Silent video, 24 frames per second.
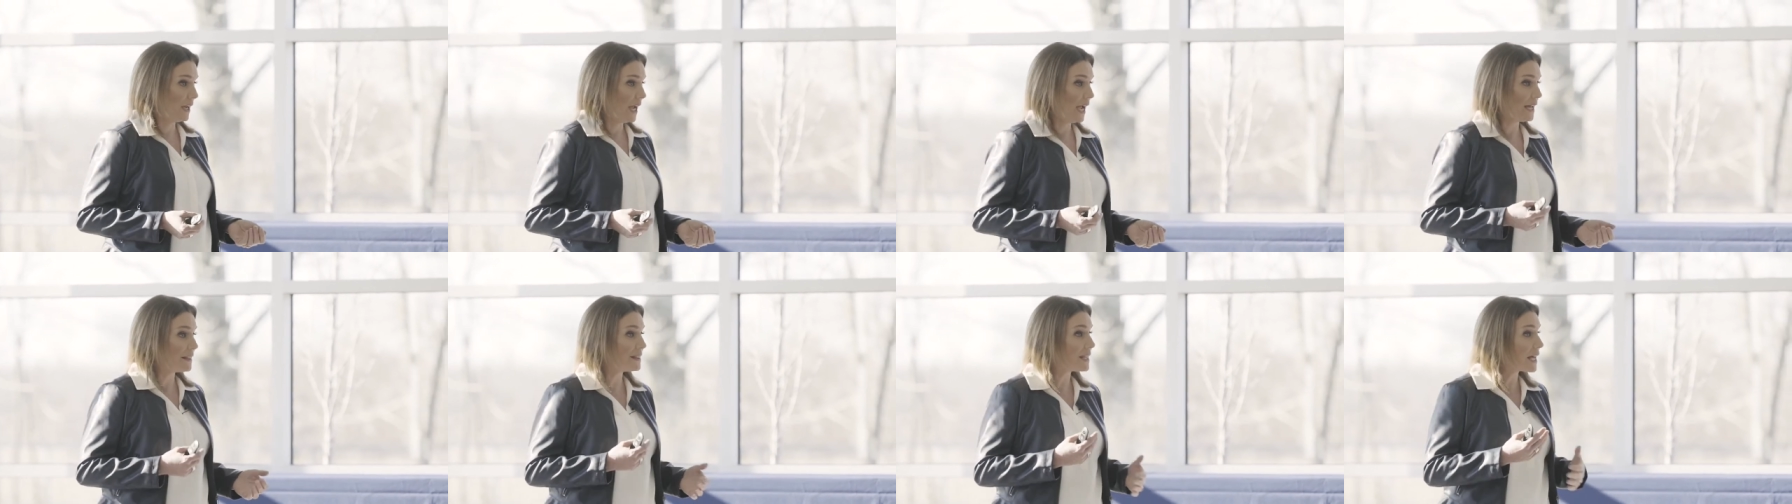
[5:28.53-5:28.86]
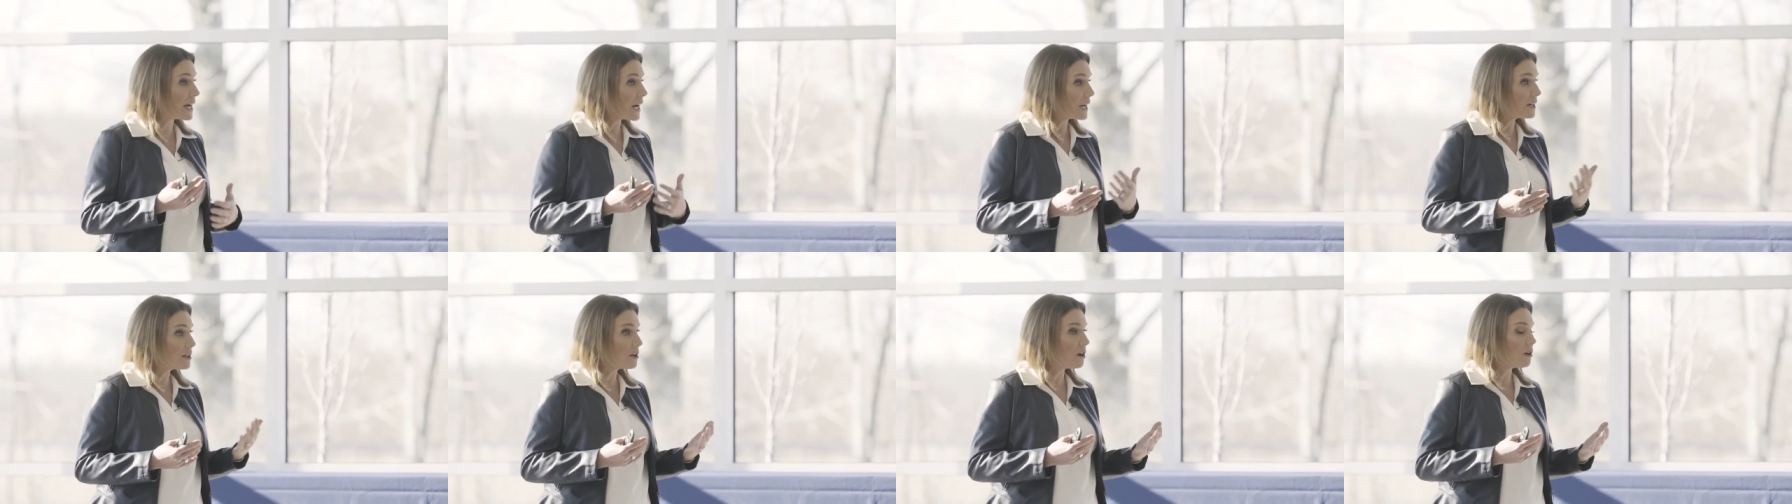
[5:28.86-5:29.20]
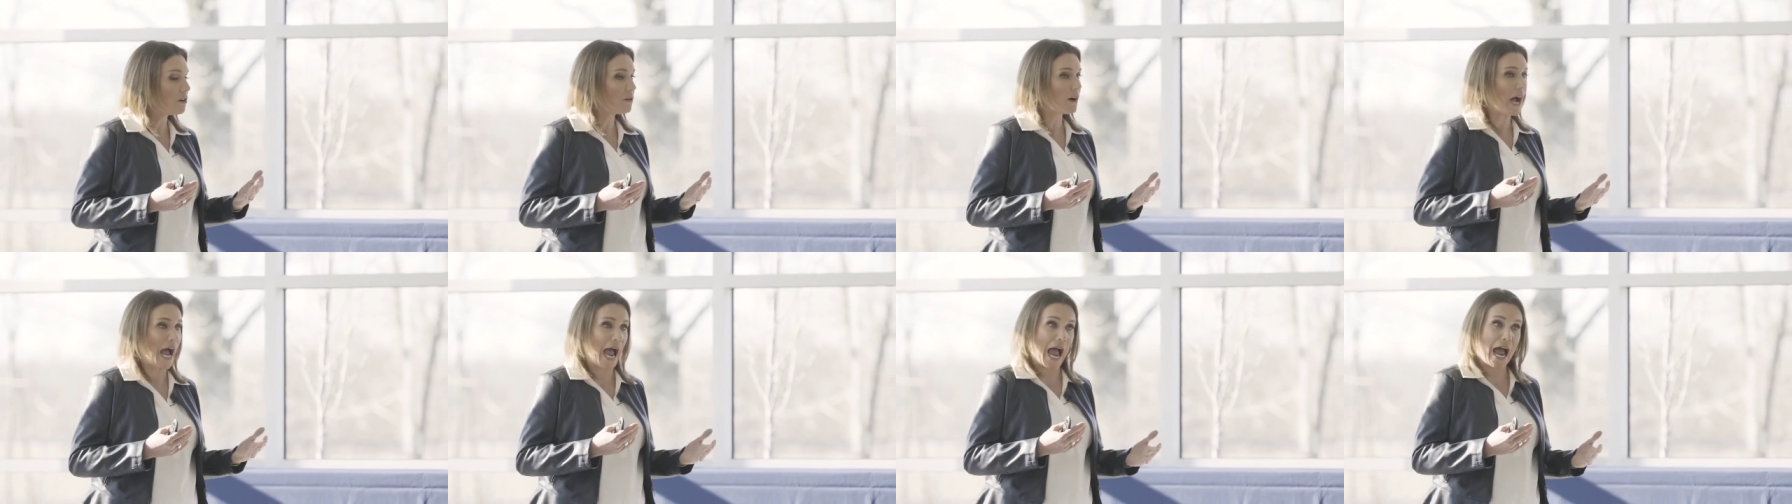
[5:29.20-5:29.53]
And then I
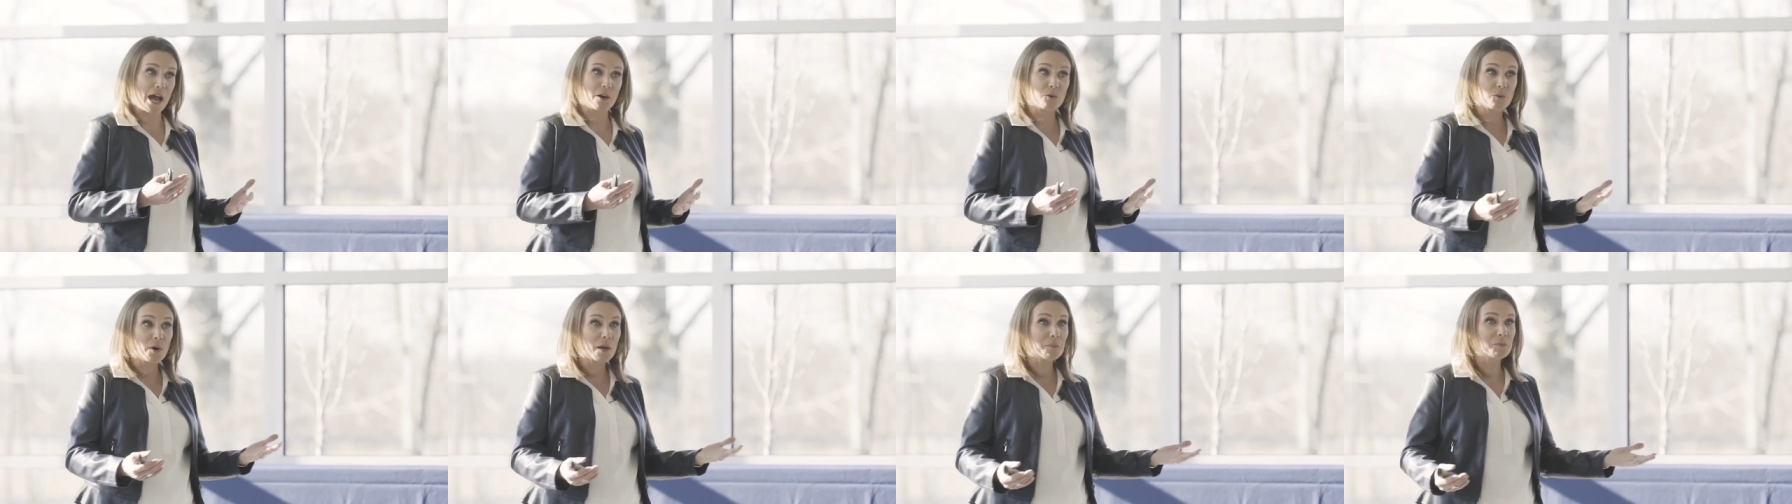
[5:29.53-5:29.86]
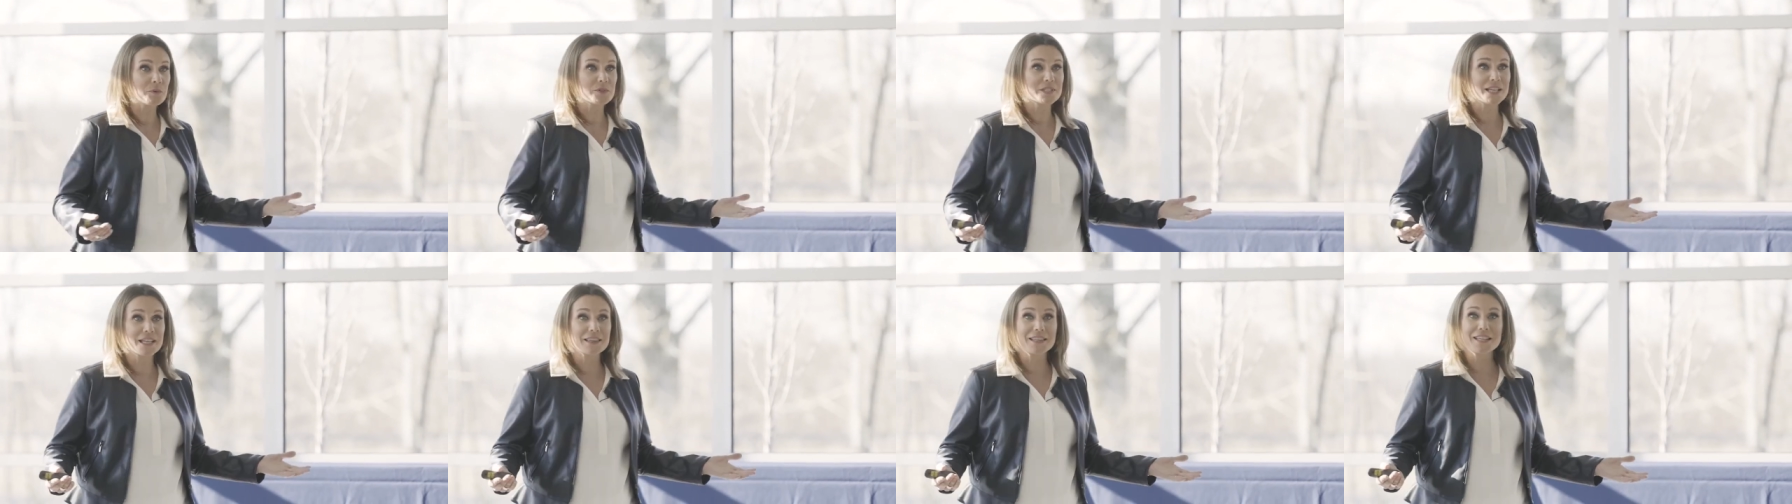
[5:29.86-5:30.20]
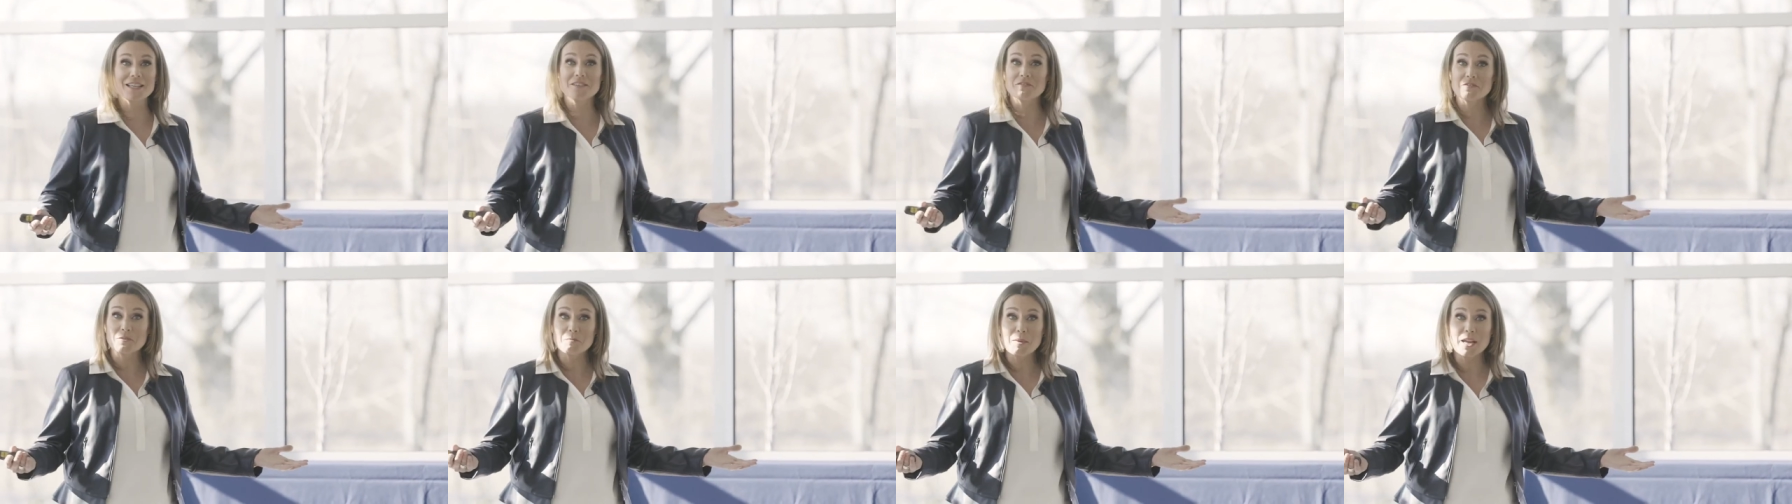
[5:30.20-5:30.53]
know how do I present
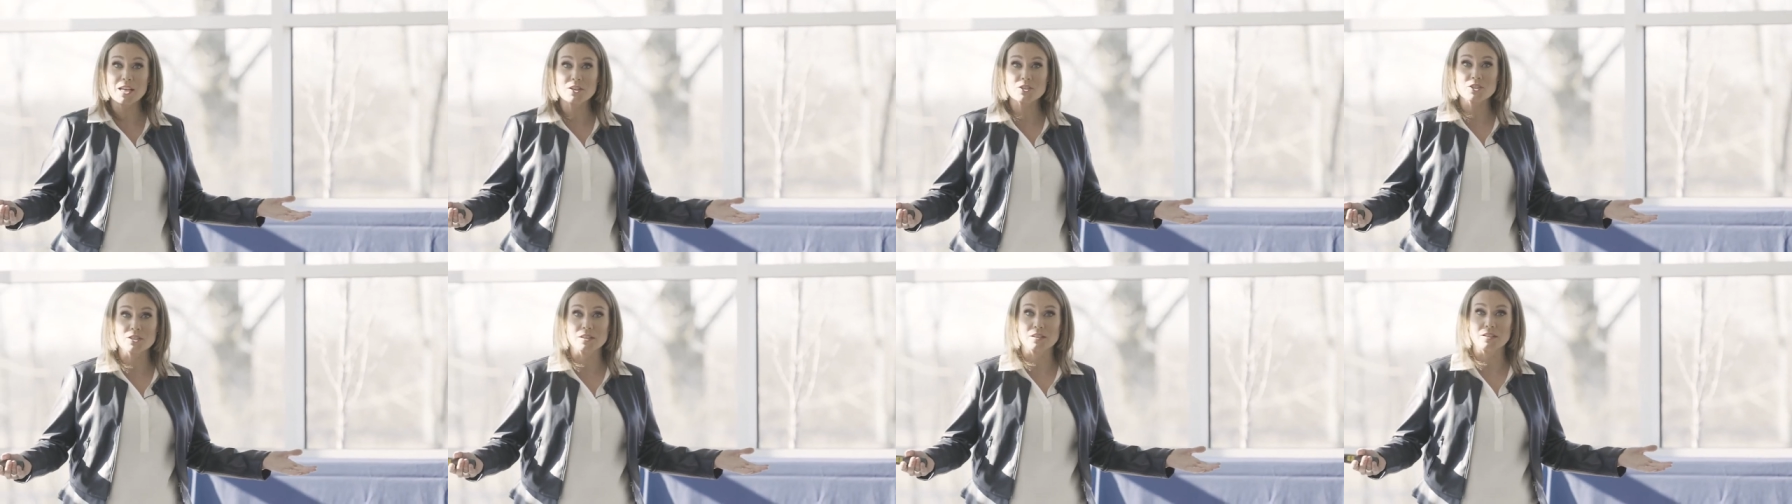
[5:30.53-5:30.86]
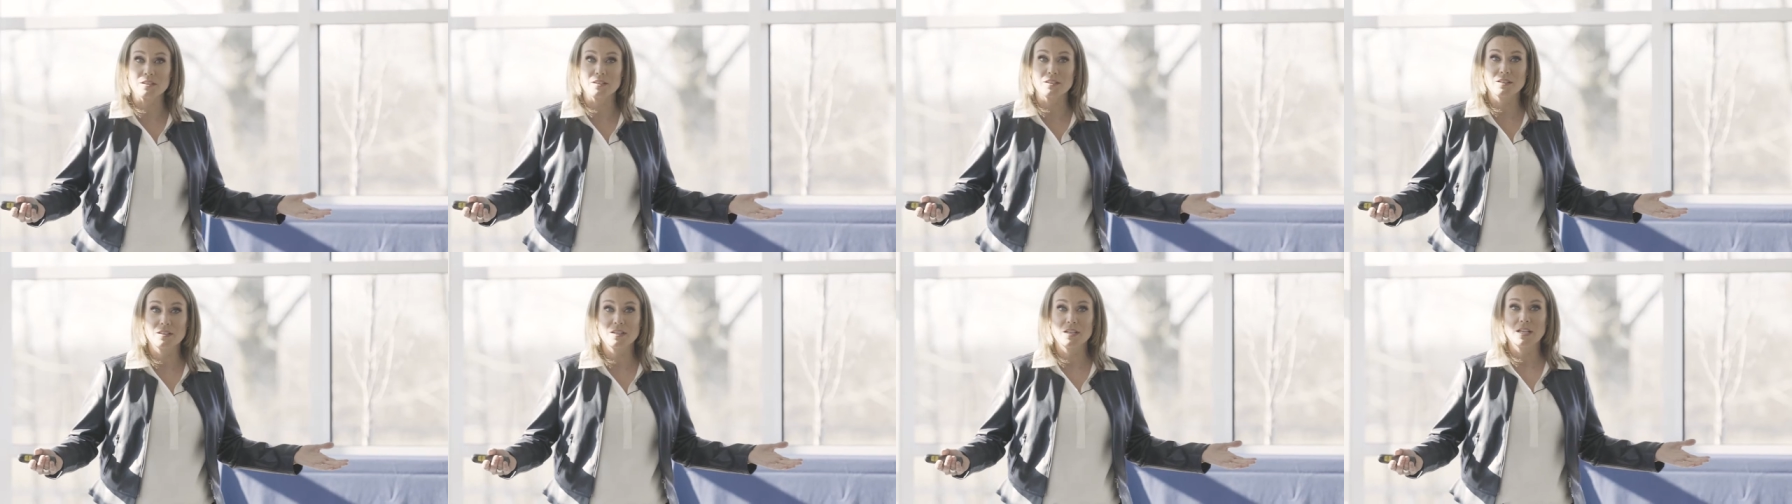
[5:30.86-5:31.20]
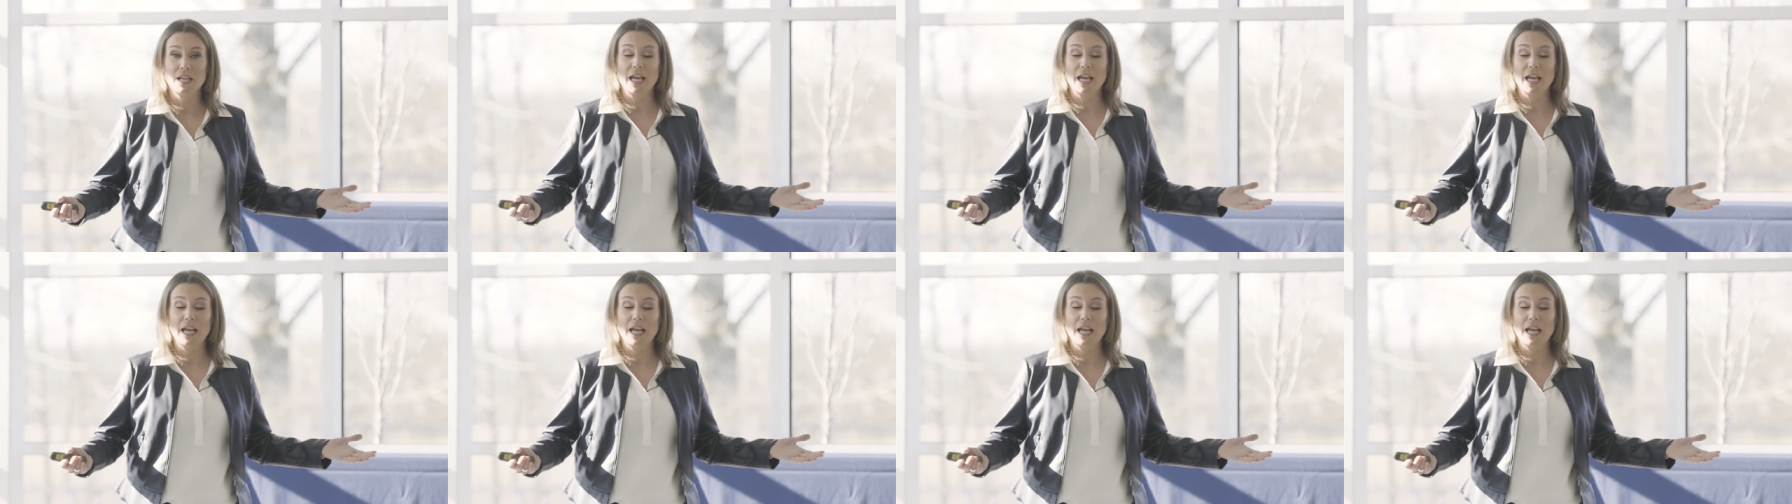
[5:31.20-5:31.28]
the information.